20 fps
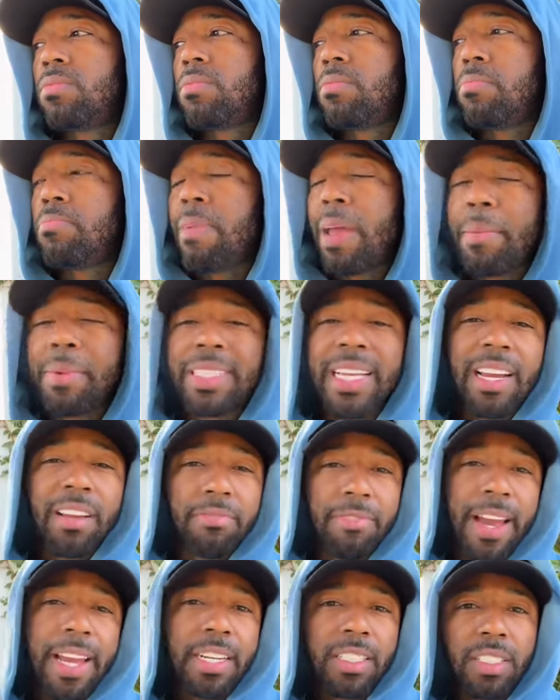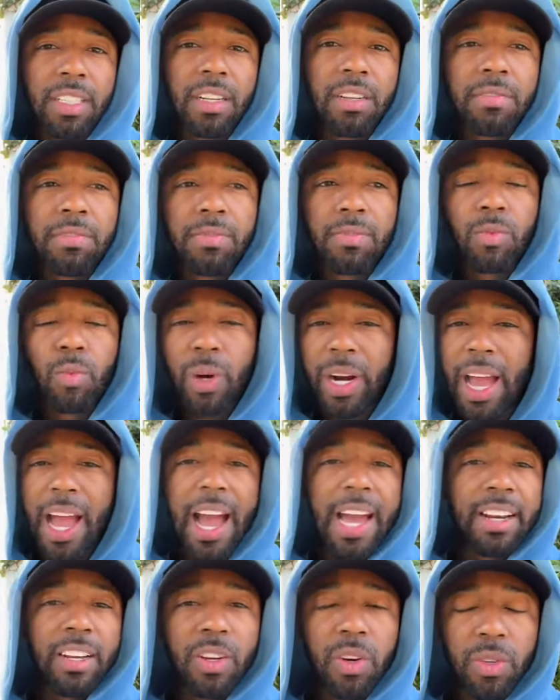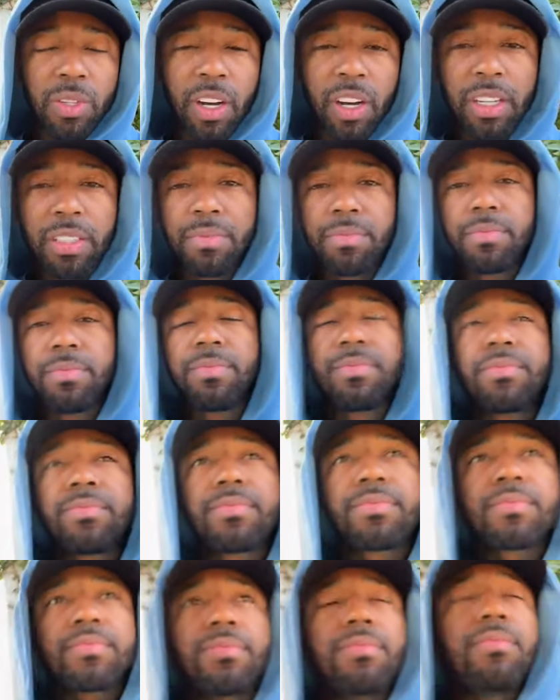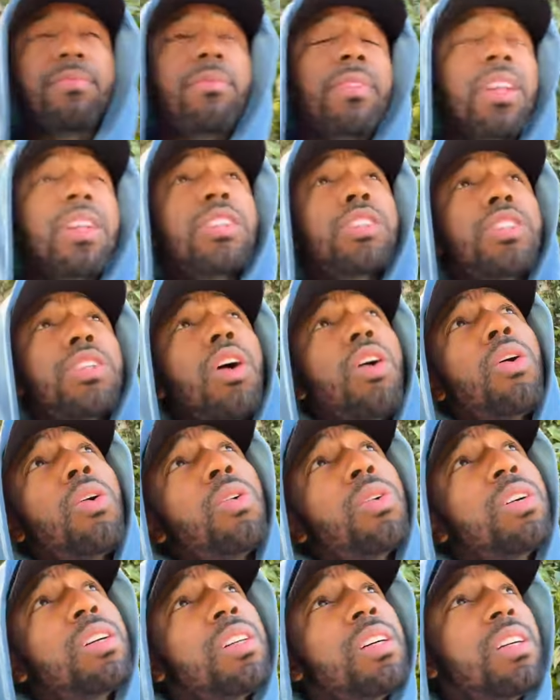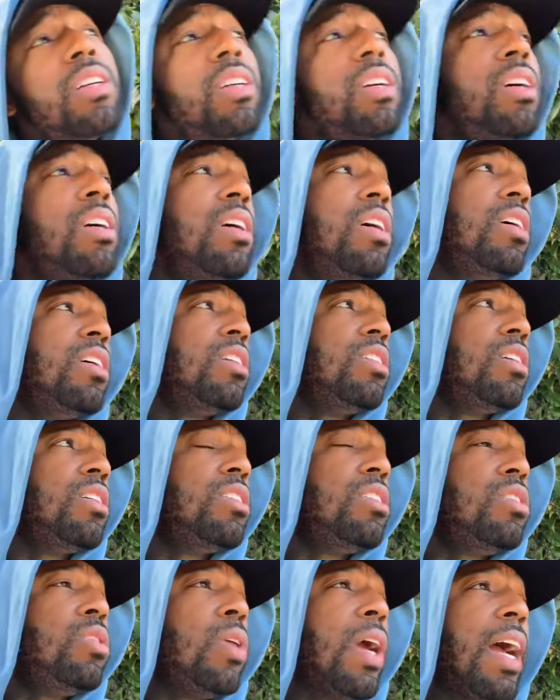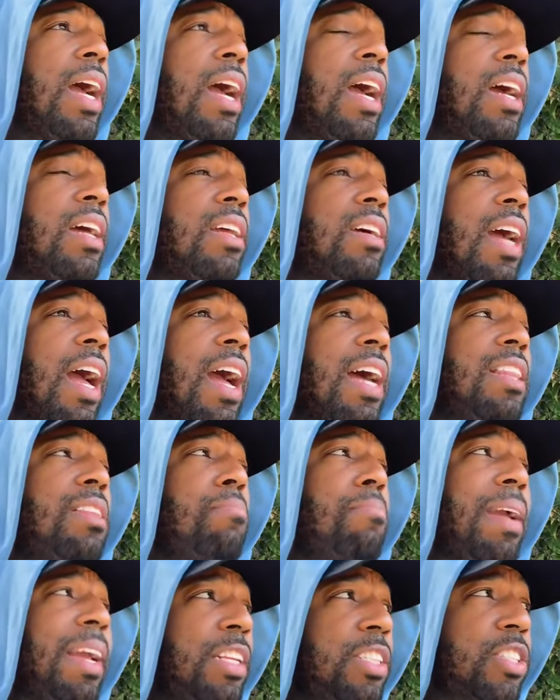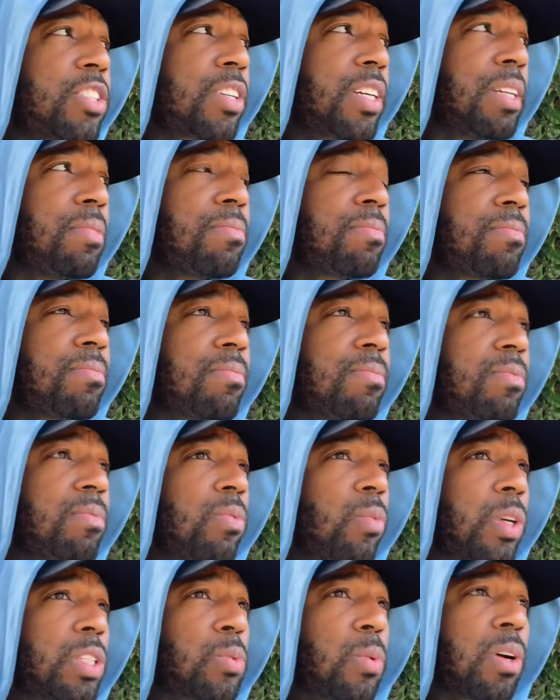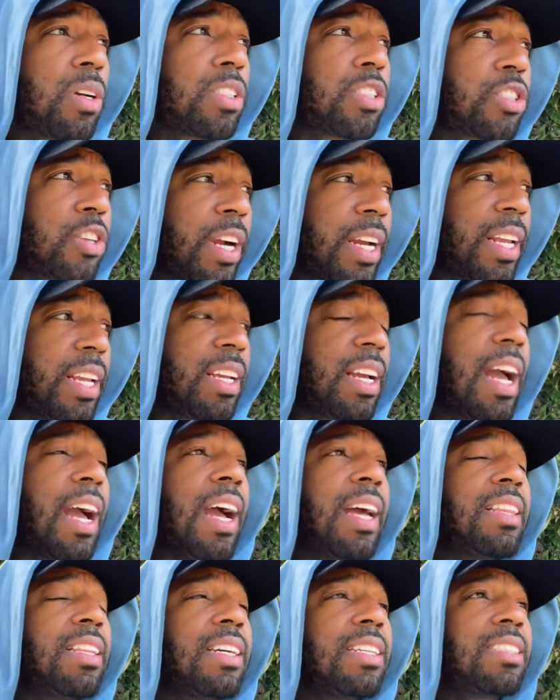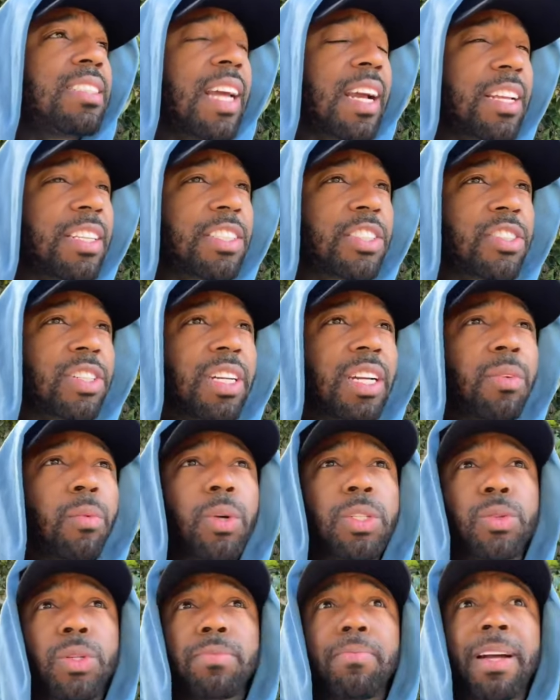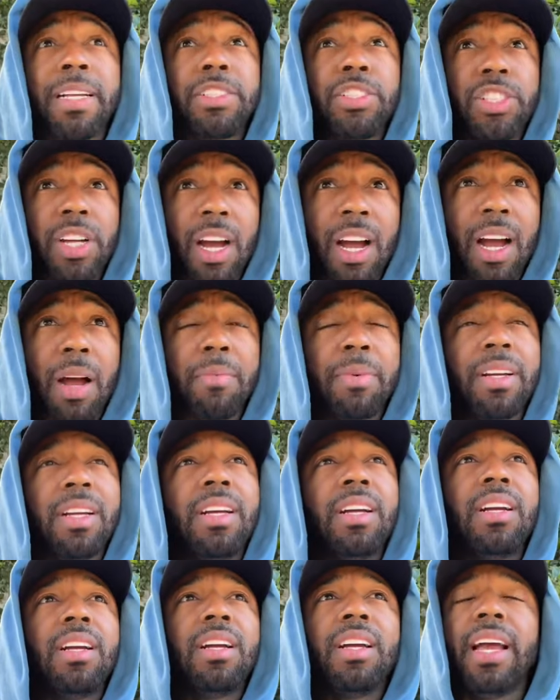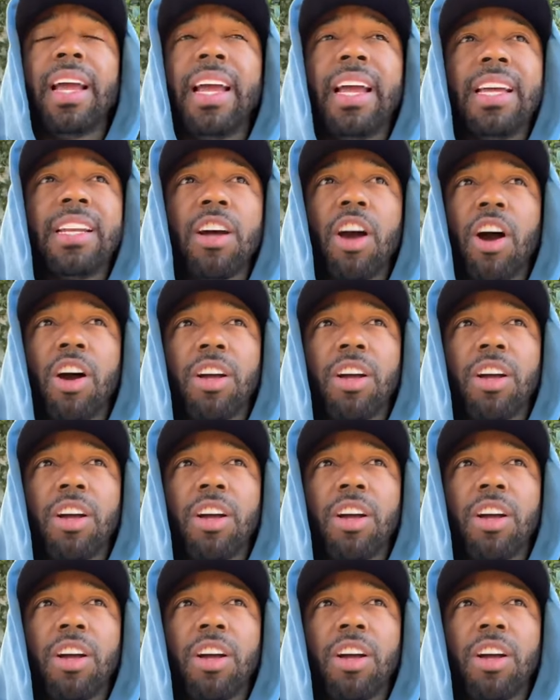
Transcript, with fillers: made me take advantage of what I had going on. So you had I had the mainstream, which was trading. I had the second stream, which was my job, and